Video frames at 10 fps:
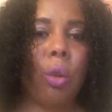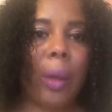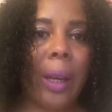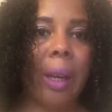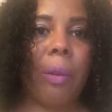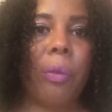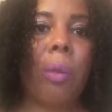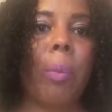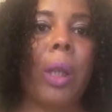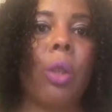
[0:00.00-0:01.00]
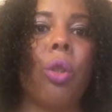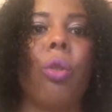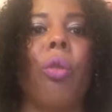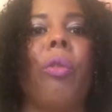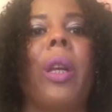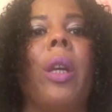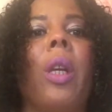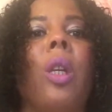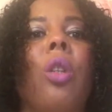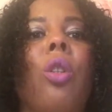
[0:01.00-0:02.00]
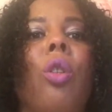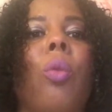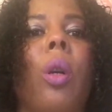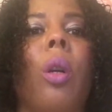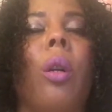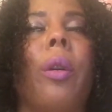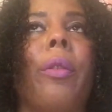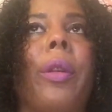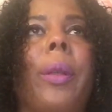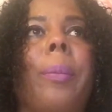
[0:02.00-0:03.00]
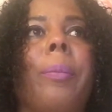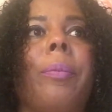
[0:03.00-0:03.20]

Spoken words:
You have to make sure that you are